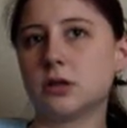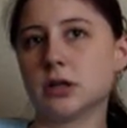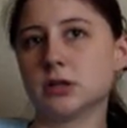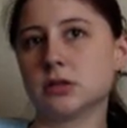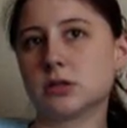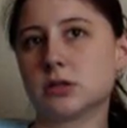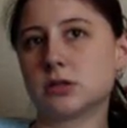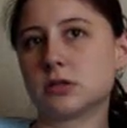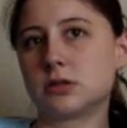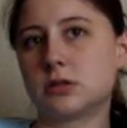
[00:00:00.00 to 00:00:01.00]

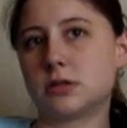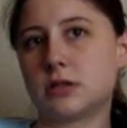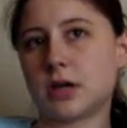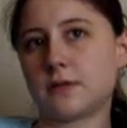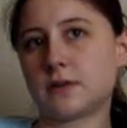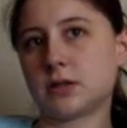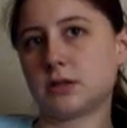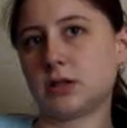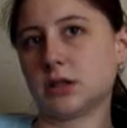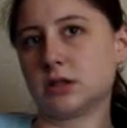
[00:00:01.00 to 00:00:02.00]
There's
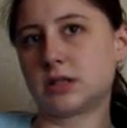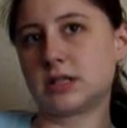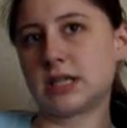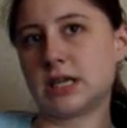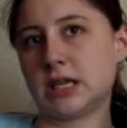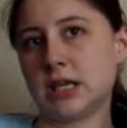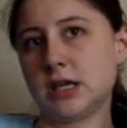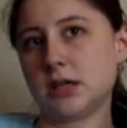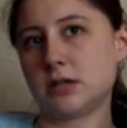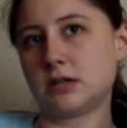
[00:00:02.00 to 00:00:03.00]
definitely a
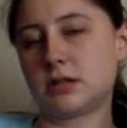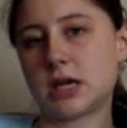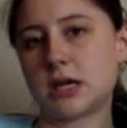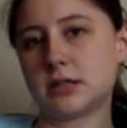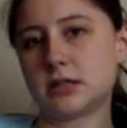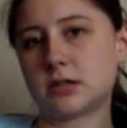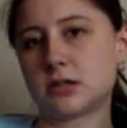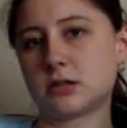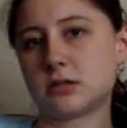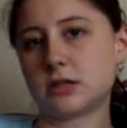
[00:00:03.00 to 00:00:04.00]
tea
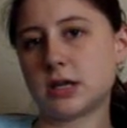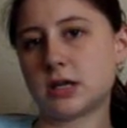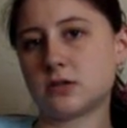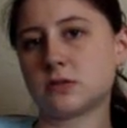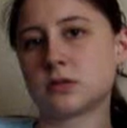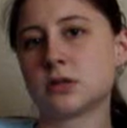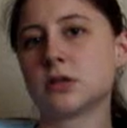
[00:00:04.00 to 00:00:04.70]
taste now.